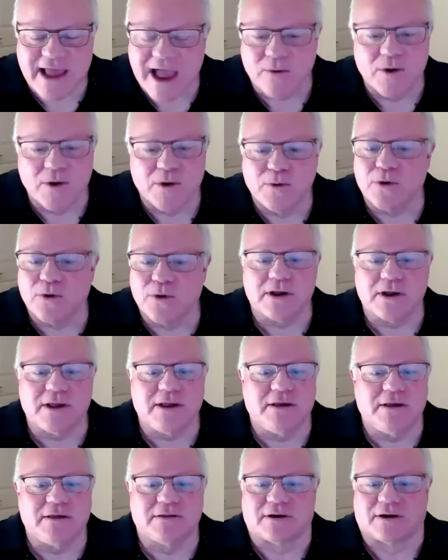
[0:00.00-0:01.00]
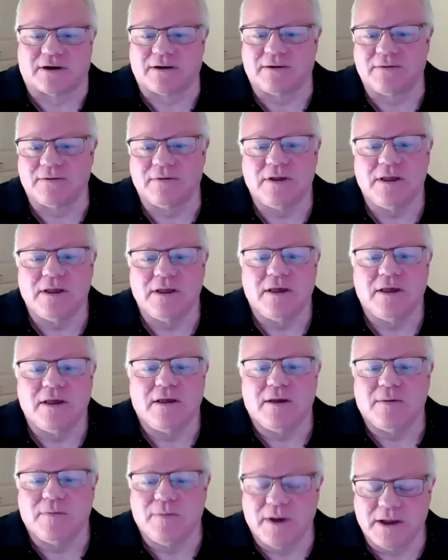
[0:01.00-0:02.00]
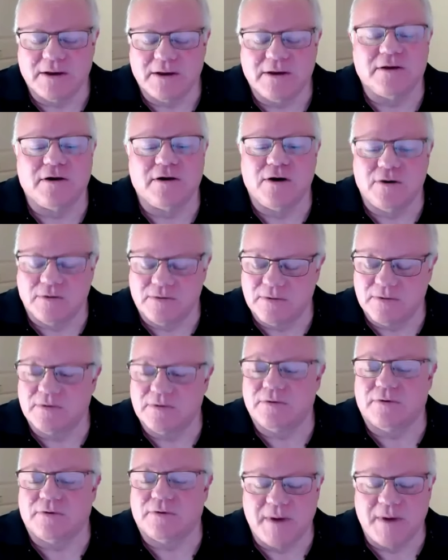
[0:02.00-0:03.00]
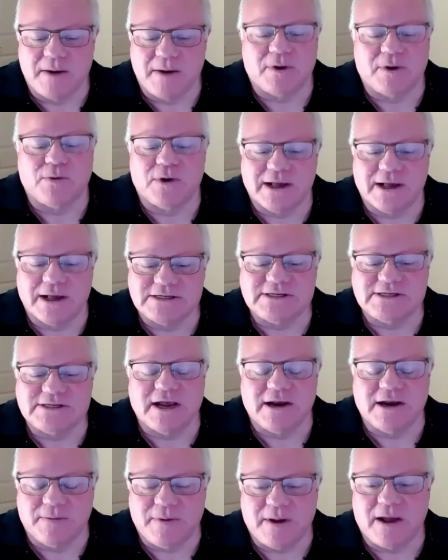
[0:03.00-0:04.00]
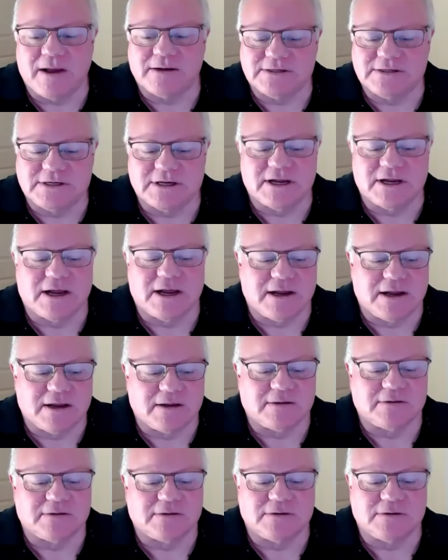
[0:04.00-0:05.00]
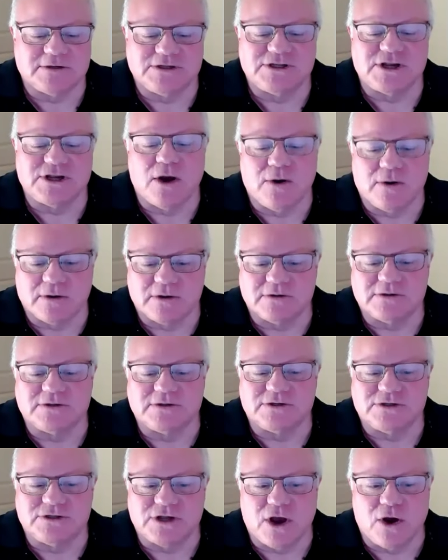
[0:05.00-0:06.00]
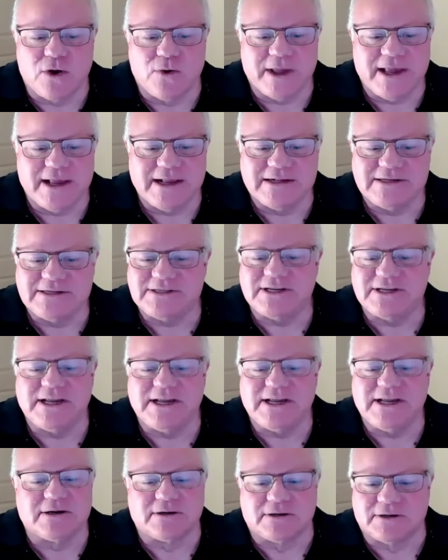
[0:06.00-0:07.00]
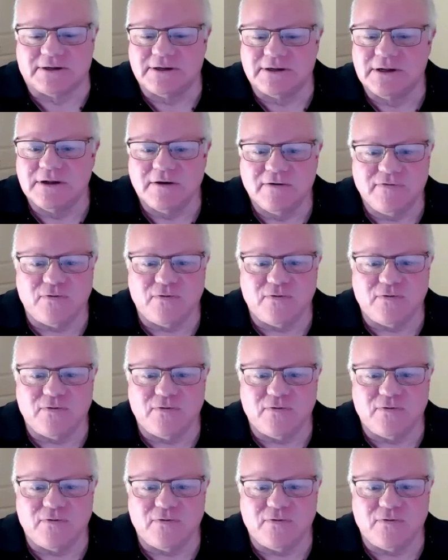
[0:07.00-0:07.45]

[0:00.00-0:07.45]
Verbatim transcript: that will work either, but, you know, remember what I said about Zoe Siegel.